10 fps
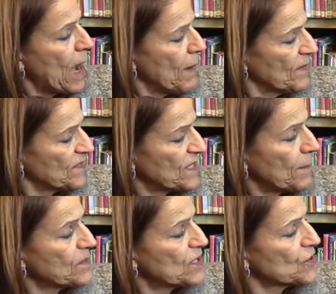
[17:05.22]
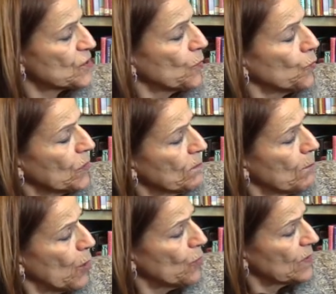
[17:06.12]
Mama stepped into the wooden
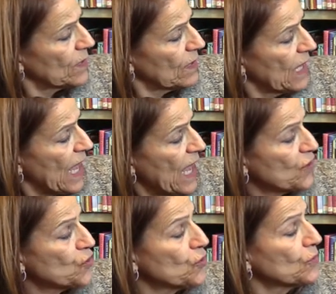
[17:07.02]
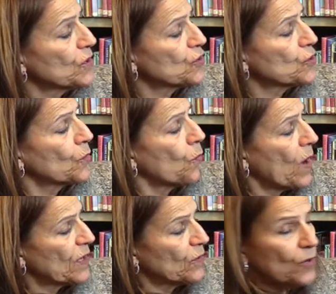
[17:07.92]
boat, and Julian took
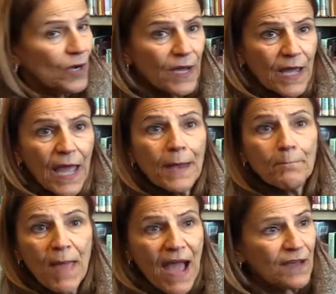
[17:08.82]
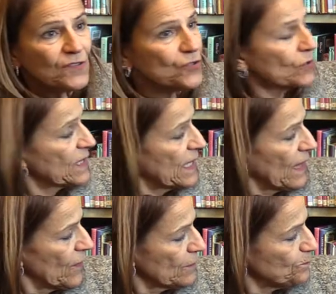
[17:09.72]
one oar, and Max took the
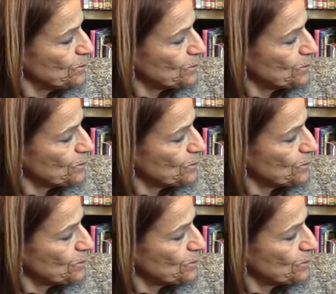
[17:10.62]
other.